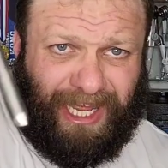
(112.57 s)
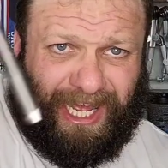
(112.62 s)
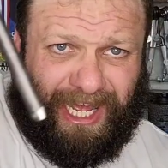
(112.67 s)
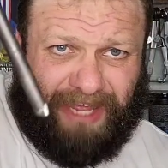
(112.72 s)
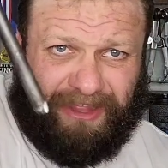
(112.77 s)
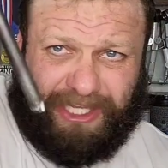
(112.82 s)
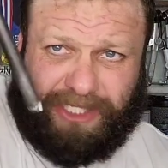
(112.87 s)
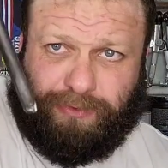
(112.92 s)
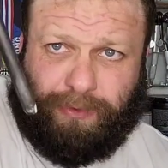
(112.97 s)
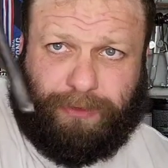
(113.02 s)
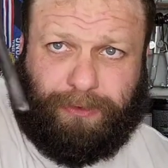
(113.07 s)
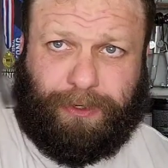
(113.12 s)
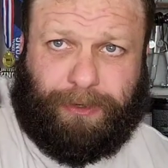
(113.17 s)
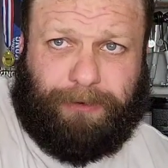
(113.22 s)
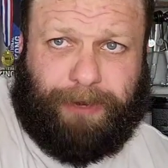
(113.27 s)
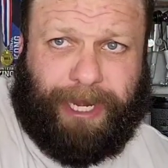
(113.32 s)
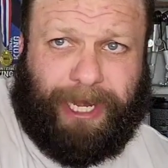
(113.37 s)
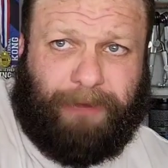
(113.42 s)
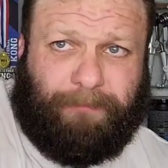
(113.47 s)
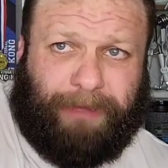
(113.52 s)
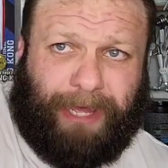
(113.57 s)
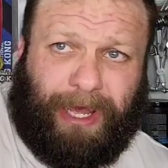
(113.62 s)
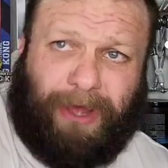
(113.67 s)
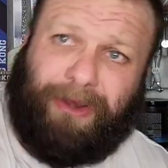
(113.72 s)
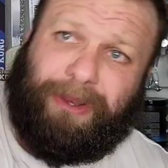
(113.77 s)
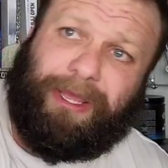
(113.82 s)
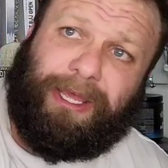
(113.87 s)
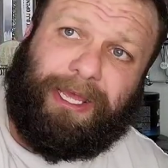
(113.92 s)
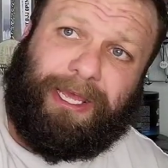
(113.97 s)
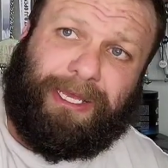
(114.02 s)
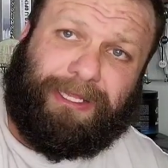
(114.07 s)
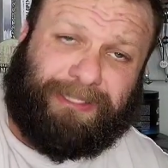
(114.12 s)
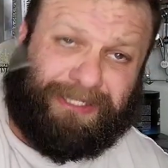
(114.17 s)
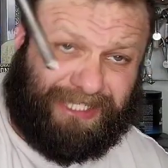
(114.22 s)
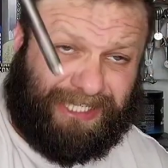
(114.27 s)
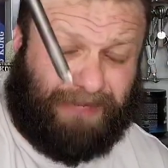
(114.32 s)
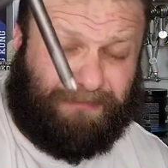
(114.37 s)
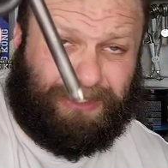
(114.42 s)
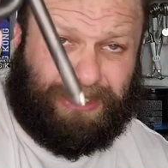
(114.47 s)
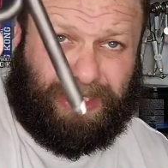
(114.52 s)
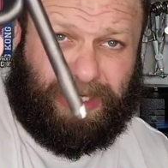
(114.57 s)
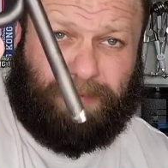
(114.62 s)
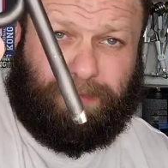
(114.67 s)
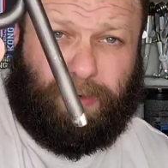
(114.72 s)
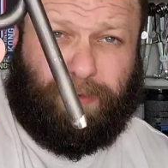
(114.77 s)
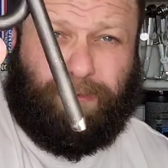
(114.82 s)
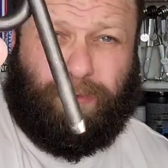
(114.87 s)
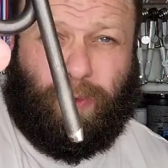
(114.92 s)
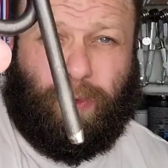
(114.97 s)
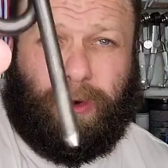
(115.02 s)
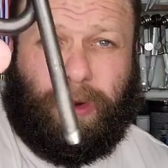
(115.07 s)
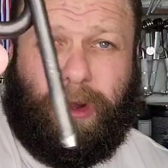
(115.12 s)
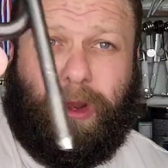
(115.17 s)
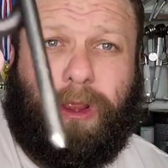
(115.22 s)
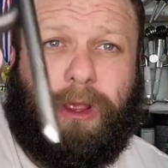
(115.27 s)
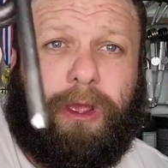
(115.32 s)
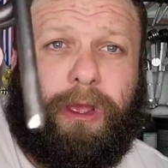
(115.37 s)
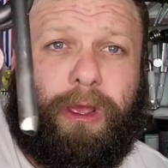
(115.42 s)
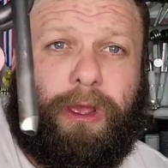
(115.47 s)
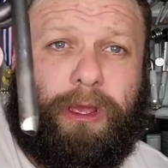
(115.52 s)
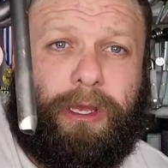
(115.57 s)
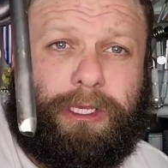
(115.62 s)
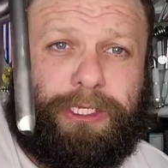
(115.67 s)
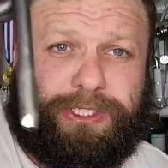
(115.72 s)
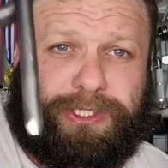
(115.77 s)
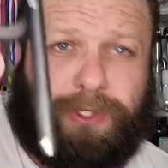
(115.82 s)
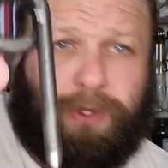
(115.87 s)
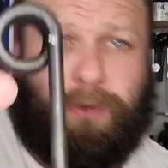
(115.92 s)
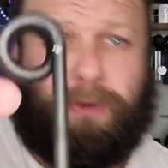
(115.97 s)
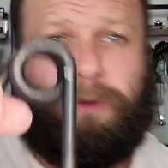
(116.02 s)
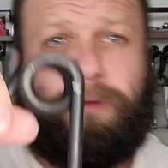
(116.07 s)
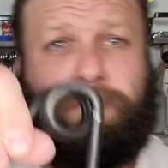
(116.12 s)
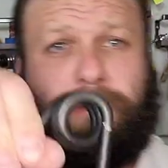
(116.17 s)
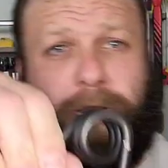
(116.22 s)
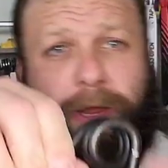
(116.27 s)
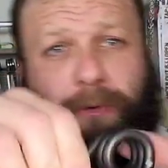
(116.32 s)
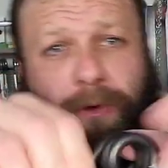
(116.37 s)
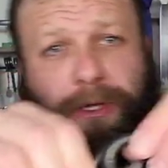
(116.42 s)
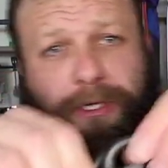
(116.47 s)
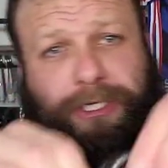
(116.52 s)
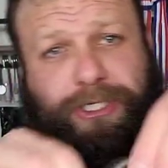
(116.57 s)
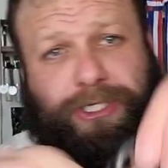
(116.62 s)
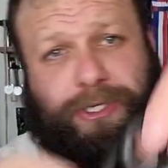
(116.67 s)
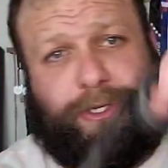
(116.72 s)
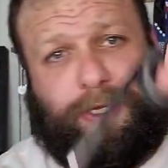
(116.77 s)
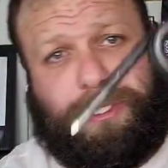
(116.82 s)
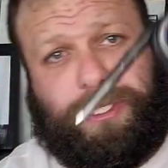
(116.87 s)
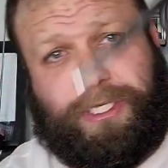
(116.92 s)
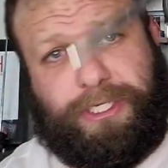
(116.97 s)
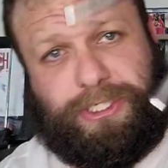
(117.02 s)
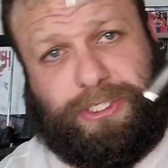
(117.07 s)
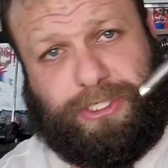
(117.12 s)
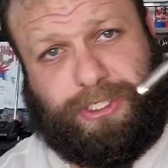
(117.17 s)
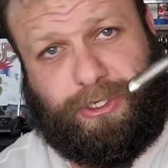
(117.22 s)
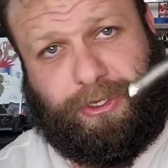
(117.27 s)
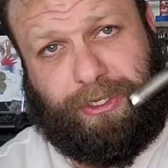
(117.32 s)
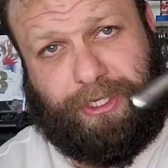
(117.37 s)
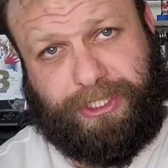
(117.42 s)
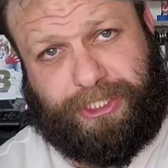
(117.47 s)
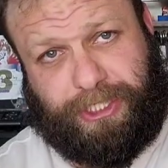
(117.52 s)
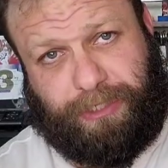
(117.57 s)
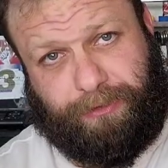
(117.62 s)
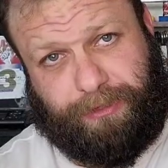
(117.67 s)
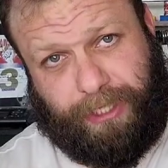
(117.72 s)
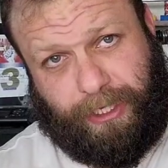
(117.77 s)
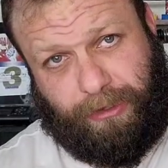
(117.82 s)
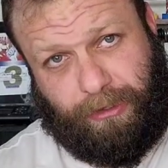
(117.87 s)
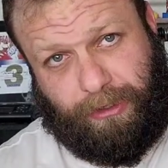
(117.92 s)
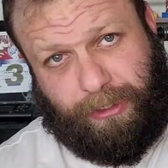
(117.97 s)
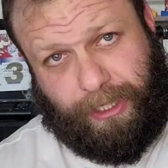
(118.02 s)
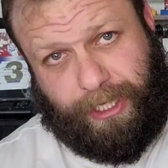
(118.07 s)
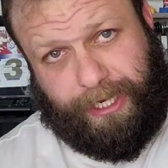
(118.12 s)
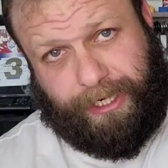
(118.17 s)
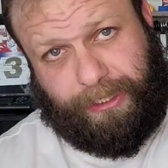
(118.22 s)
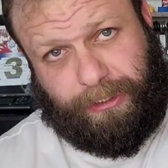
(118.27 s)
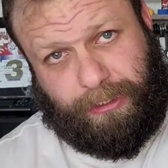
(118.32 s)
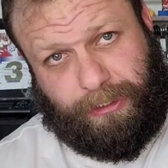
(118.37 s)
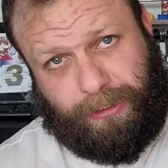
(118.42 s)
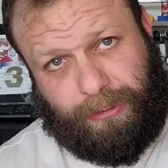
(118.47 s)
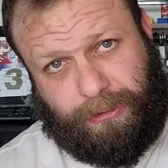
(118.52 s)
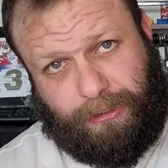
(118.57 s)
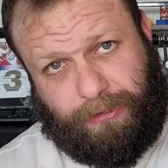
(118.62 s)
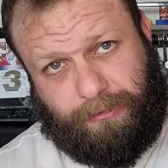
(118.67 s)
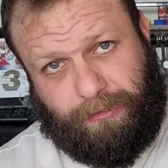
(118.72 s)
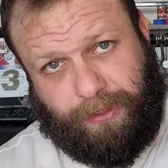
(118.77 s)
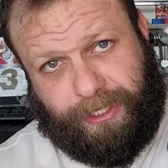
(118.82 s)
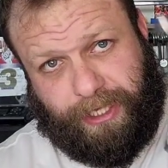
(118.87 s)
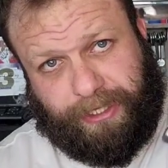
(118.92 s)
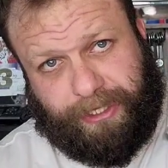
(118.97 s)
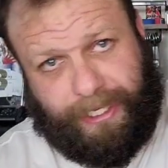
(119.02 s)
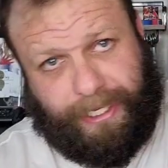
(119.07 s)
This one would rate about the same as a number 4. So, but I wanted to show you this just so you can see what they look like without the